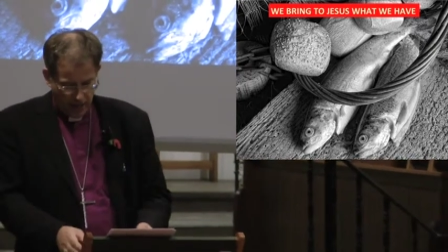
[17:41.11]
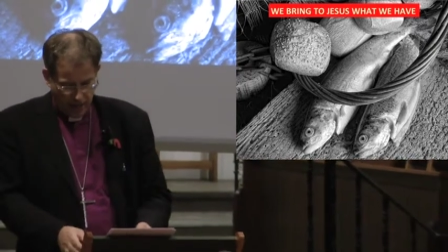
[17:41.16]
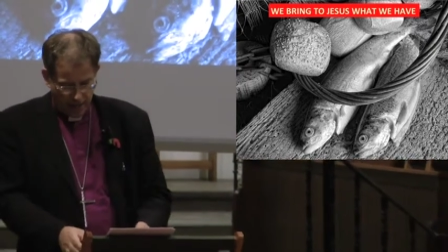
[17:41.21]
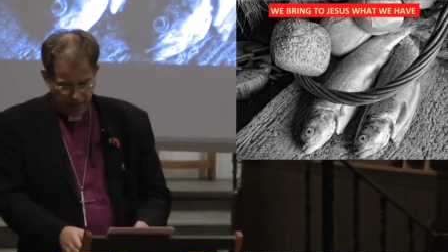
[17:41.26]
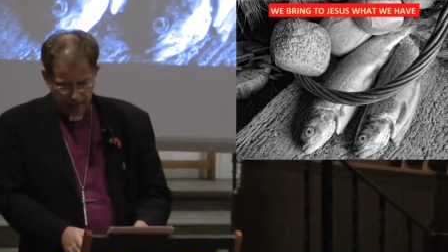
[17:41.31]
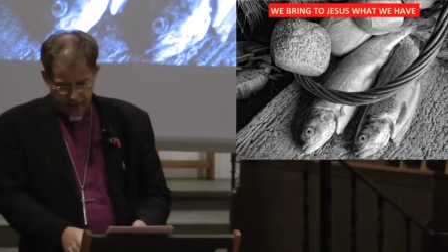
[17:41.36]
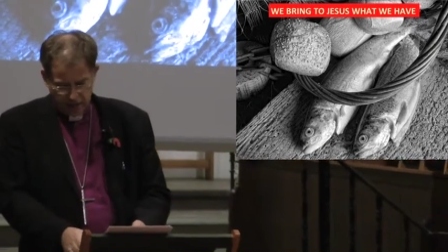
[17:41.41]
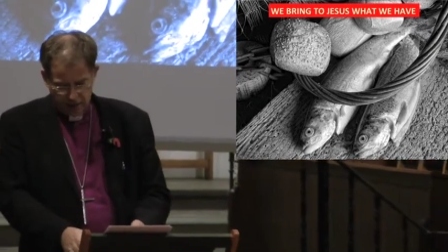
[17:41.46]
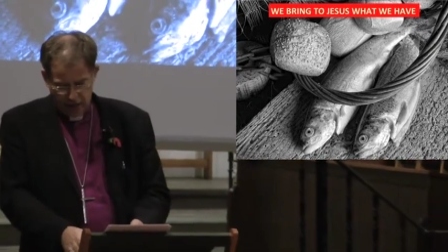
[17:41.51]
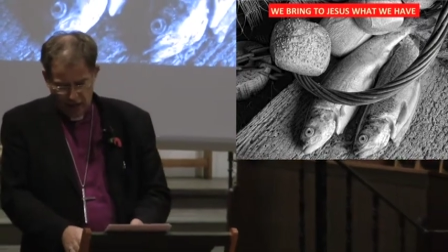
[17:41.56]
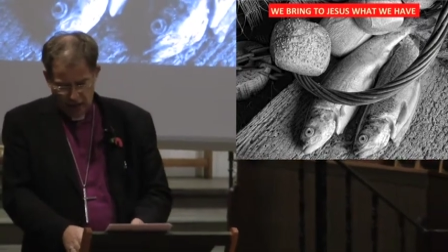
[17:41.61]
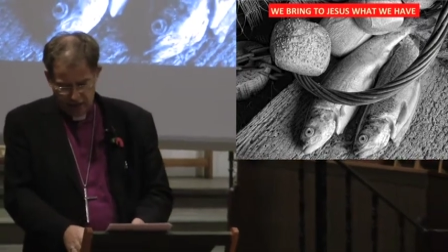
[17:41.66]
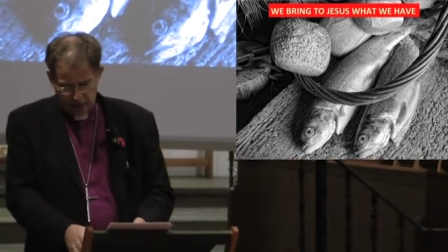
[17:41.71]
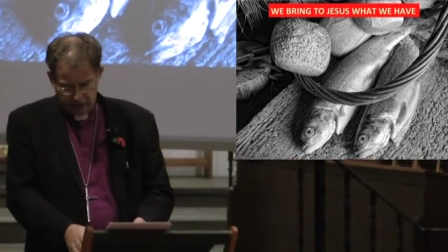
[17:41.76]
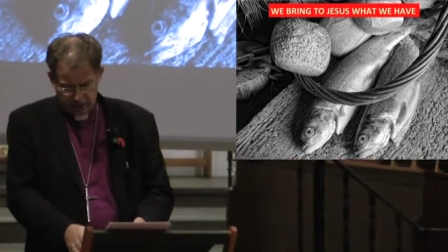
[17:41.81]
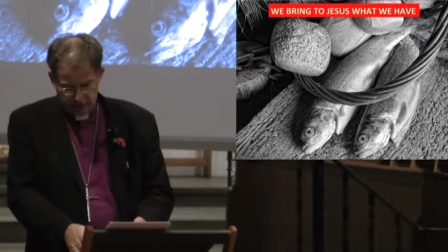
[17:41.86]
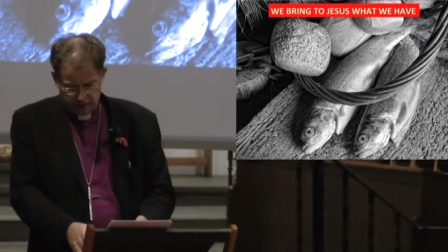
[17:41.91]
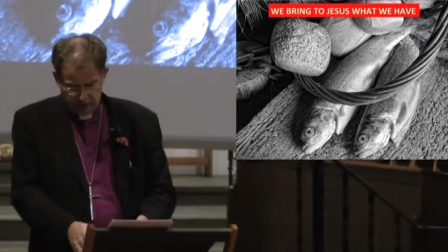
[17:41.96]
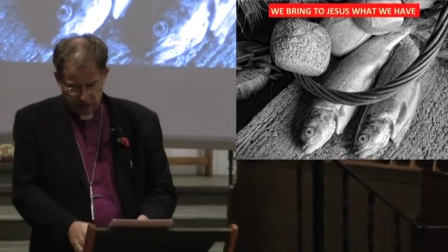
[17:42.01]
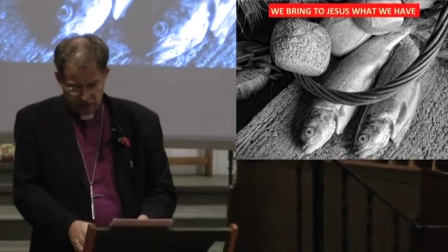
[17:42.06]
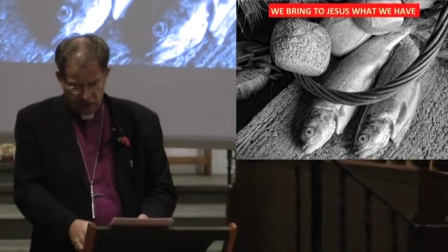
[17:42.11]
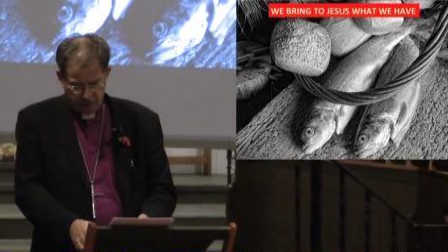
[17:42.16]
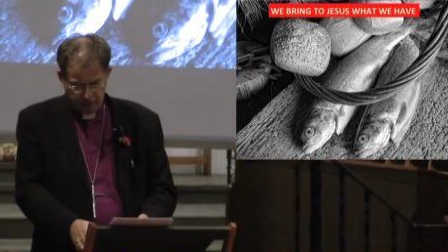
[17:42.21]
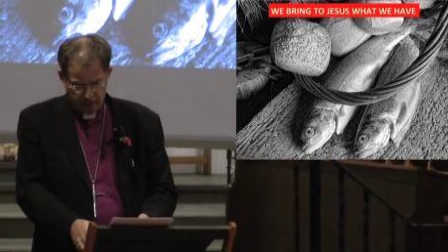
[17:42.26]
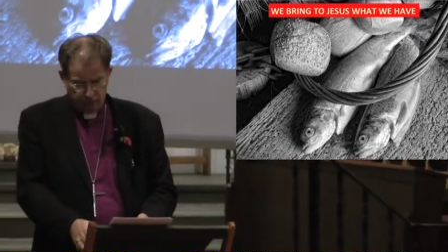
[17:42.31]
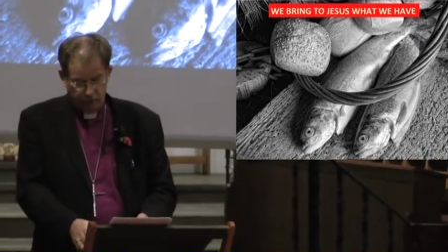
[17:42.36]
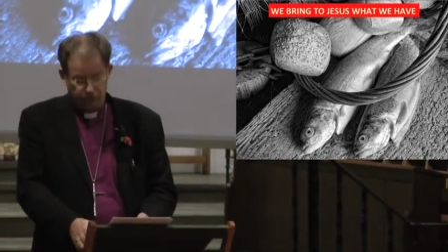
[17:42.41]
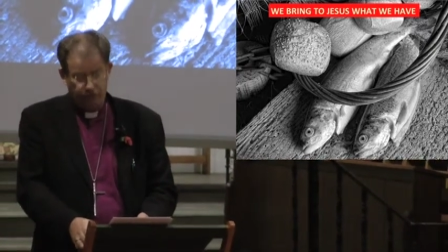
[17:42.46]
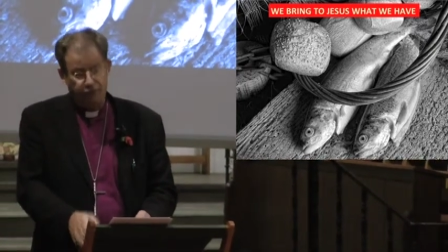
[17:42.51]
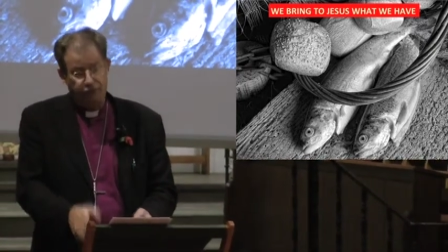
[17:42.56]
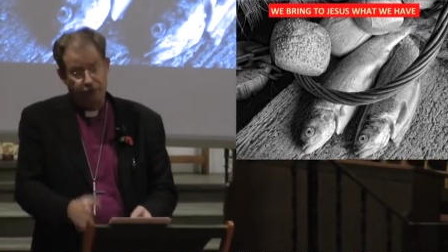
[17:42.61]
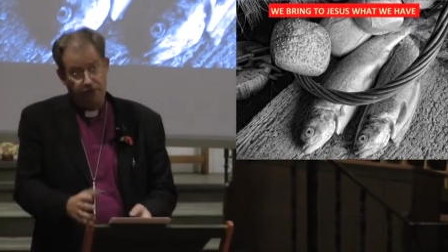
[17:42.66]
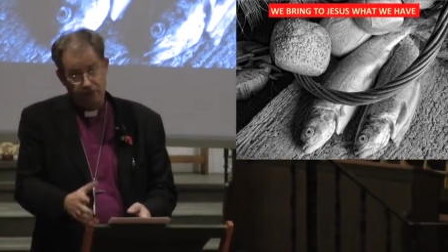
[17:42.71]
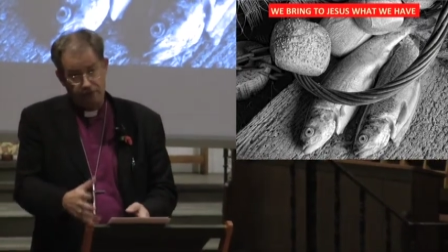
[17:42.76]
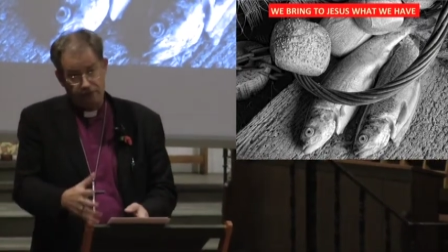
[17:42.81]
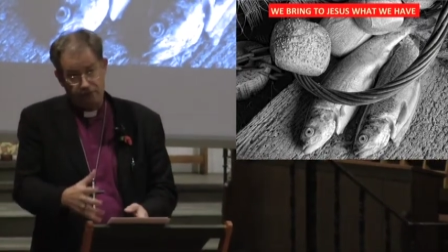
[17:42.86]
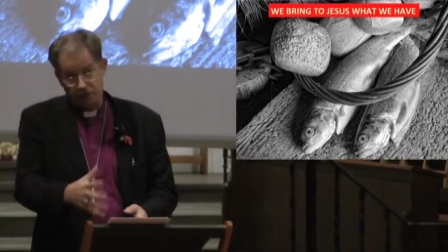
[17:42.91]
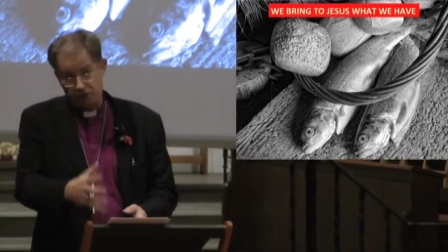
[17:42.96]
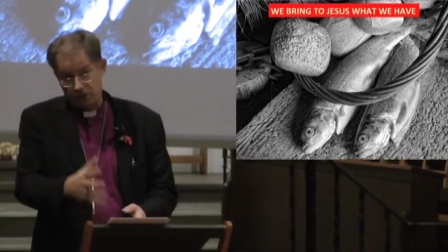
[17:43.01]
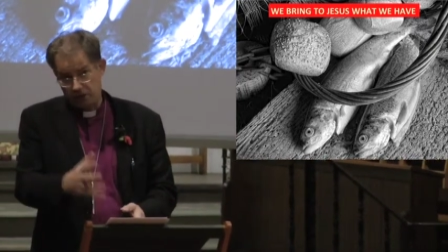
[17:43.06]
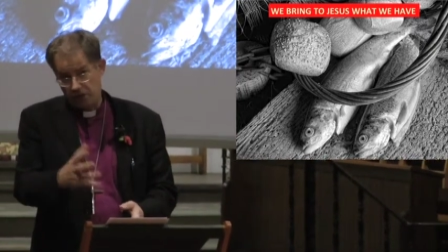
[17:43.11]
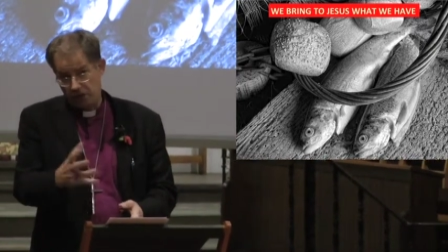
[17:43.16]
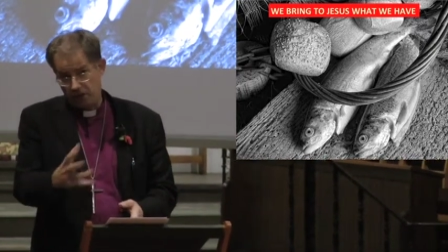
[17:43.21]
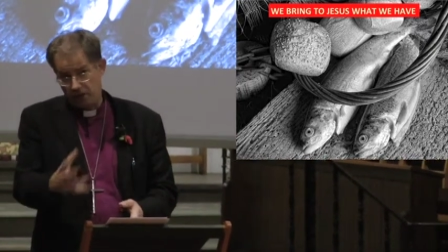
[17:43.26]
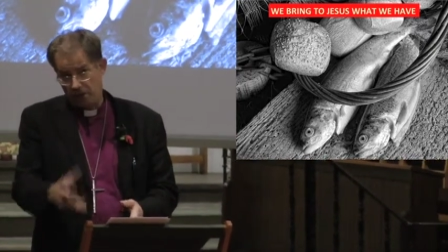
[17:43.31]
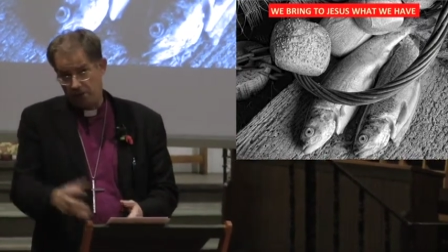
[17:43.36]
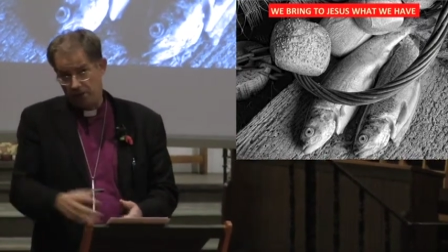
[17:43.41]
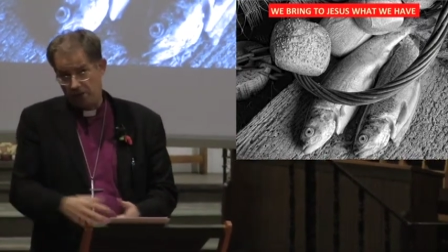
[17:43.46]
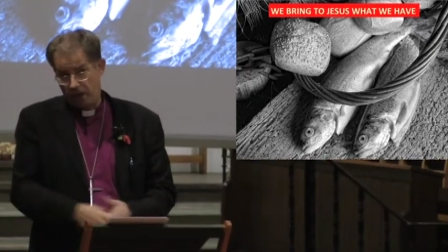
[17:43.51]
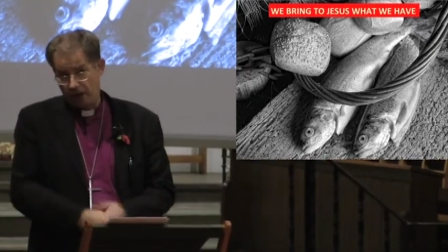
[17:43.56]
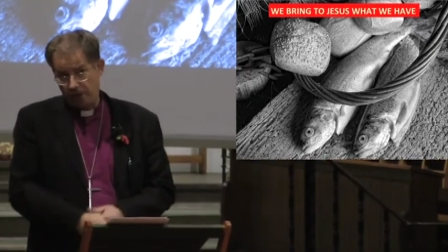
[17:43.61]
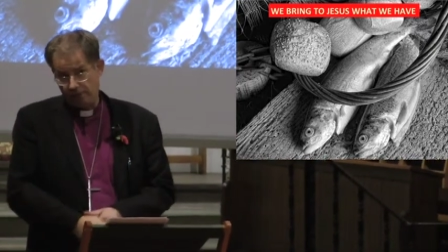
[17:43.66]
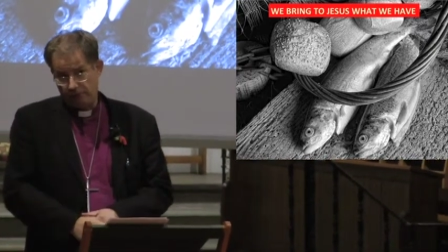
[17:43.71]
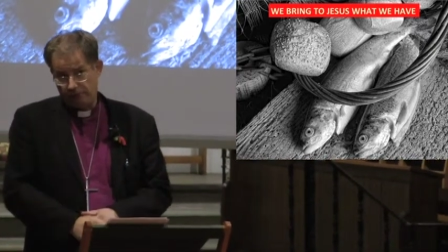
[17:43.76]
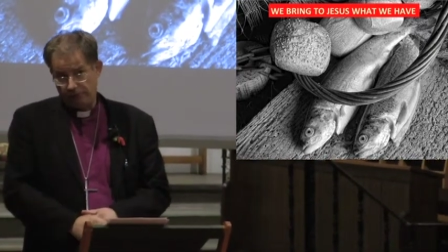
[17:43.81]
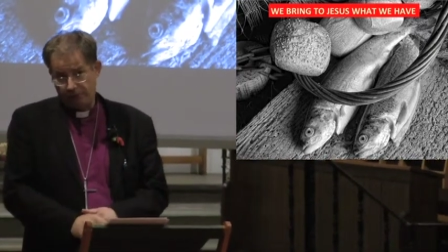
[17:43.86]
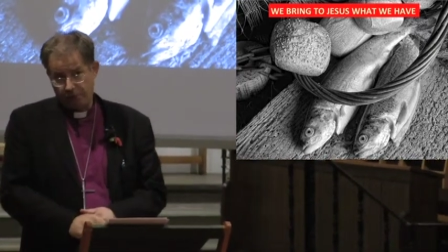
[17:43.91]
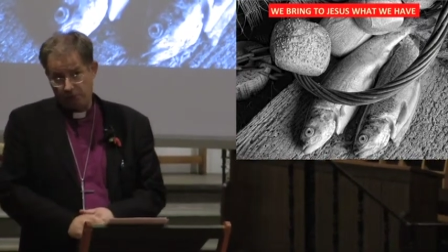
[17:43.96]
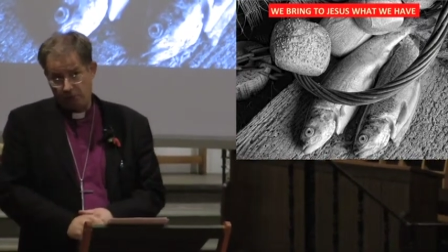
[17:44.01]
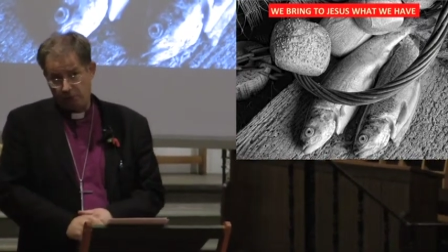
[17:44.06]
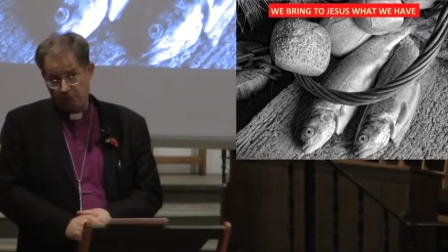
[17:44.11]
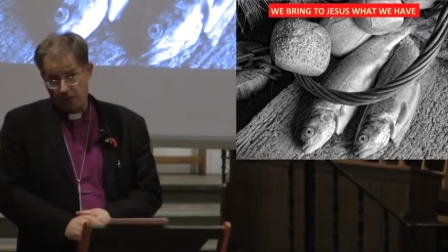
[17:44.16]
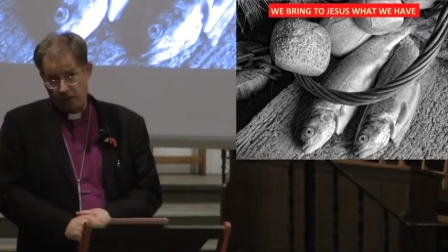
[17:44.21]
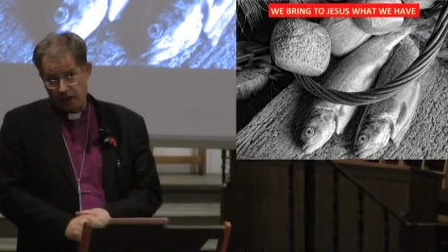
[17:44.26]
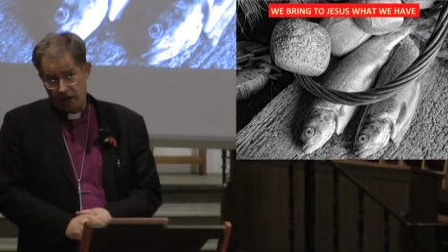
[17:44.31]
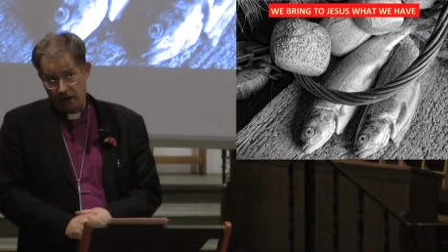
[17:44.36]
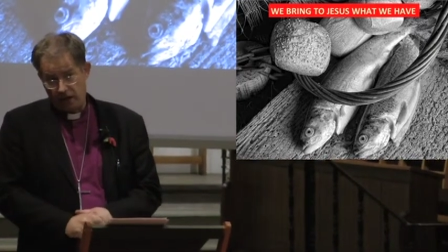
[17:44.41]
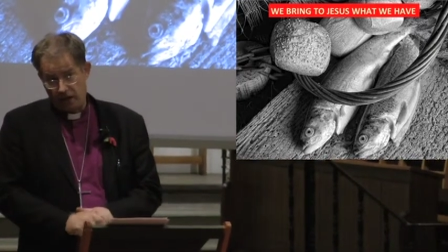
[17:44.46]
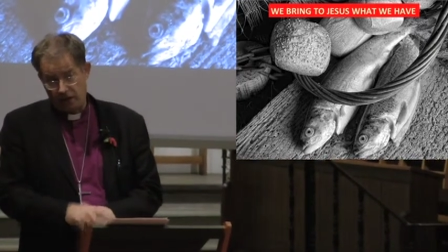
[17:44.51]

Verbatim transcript: as the Diocese of Sheffield's favourite Bible story.